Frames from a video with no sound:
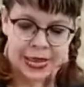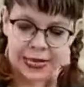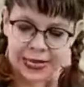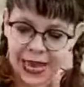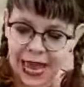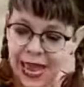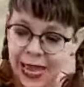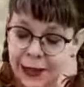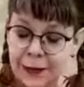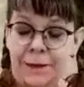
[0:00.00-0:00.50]

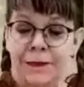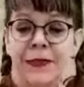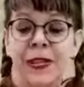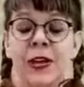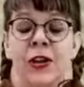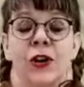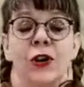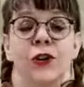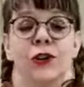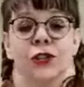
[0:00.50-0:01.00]
Okay,
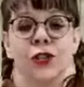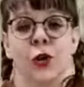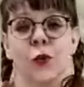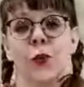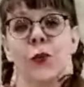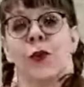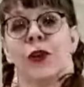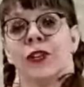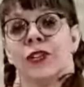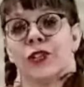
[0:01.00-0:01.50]
so
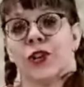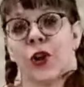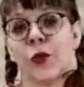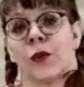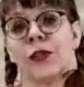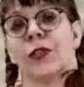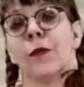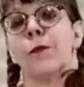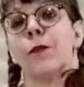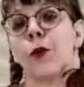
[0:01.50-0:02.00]
we want to start
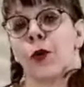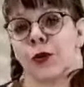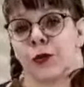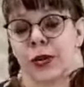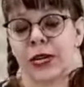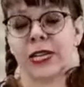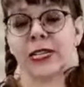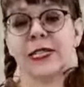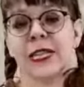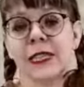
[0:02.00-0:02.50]
with
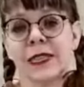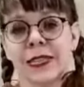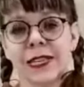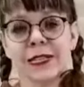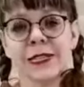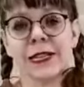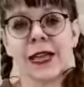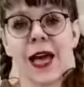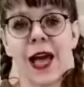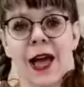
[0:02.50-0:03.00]
embroidery because
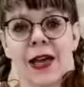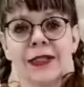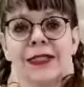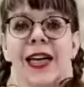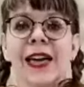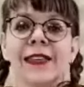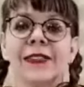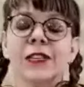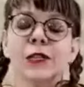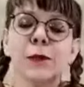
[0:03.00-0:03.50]
this I
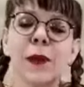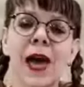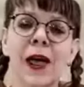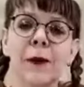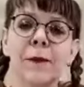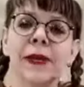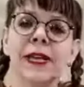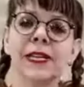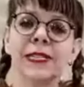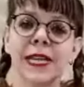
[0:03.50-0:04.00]
like this
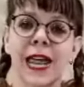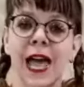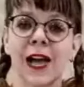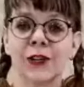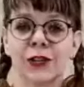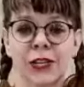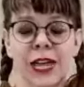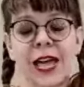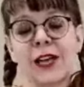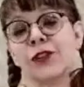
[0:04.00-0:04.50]
pattern because it
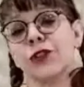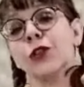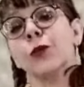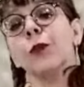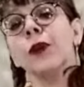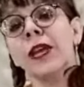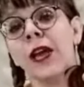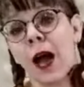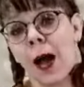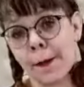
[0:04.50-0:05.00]
actually has
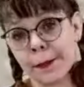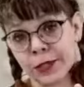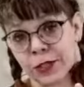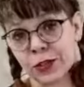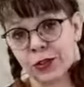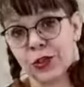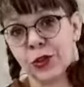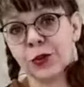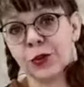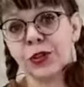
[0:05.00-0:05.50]
three
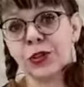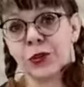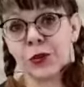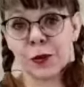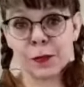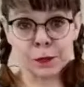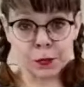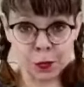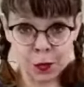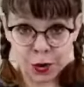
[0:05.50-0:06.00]
options. You can do
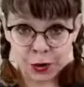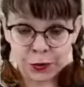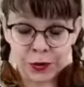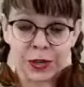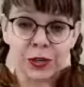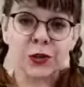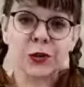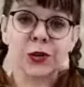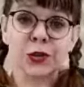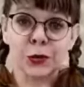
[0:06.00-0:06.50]
embroidery,
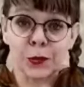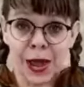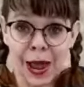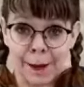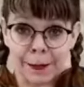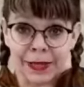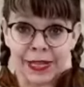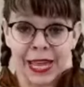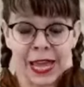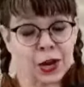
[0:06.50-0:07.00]
you could do
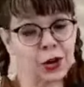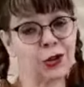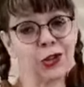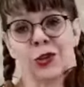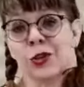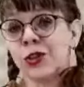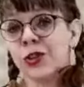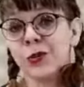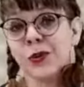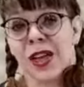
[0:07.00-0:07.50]
applique, or you
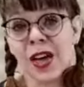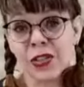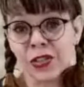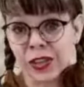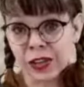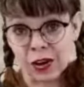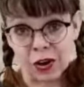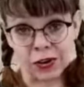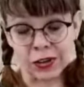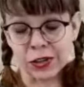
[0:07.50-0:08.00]
could do
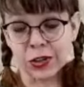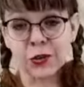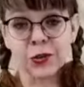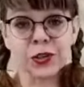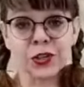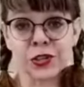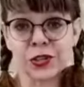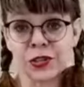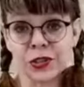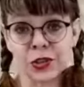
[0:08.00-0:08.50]
nothing on it. You could
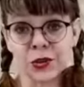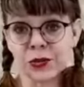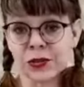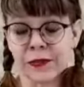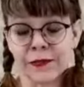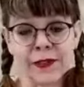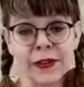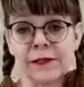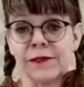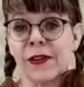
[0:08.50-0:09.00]
just use
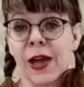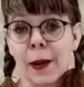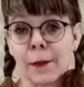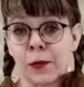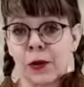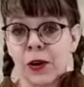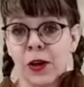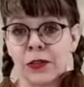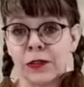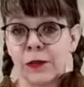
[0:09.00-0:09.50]
a fun
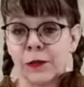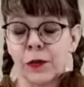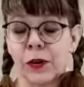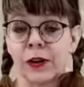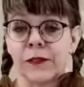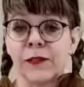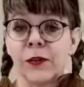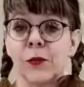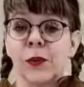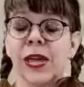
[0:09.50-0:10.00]
fabric on the front
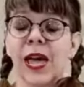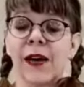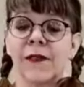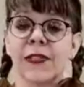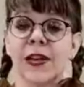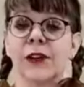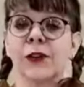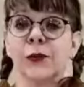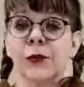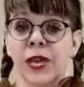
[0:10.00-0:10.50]
of it. We have
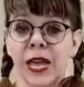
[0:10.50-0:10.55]
that new